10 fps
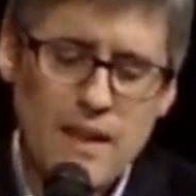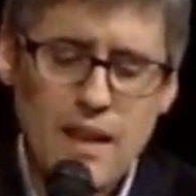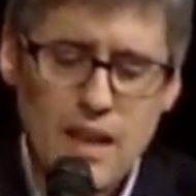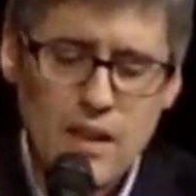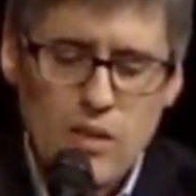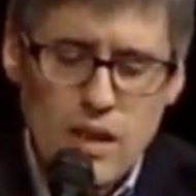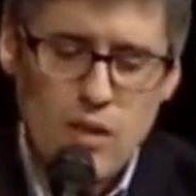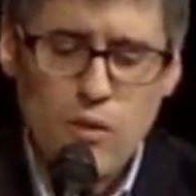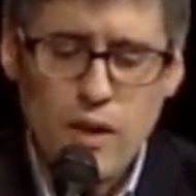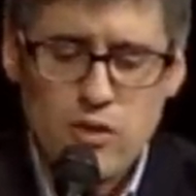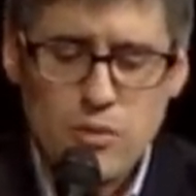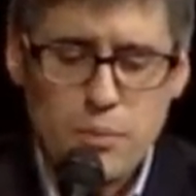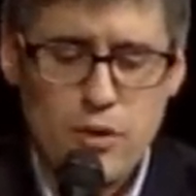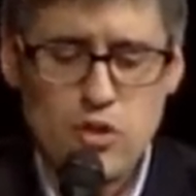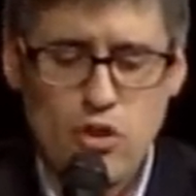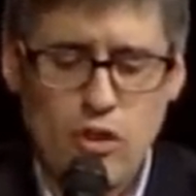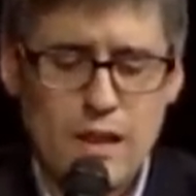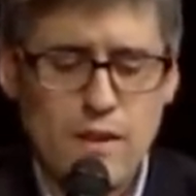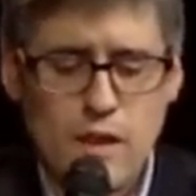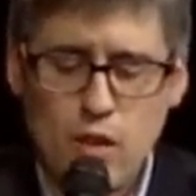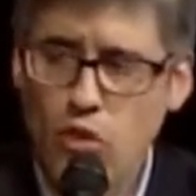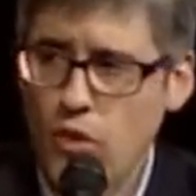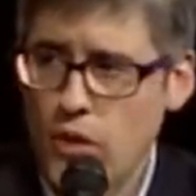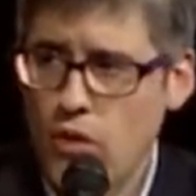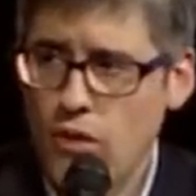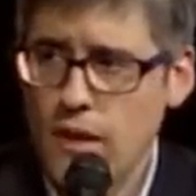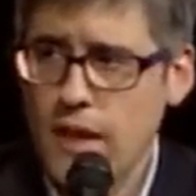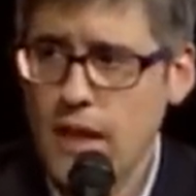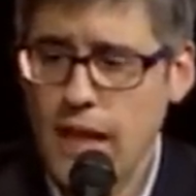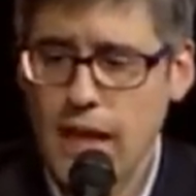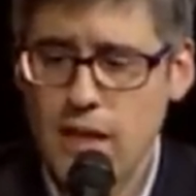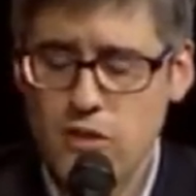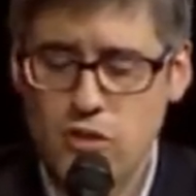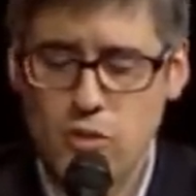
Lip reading: it's fun to approach silly things seriously and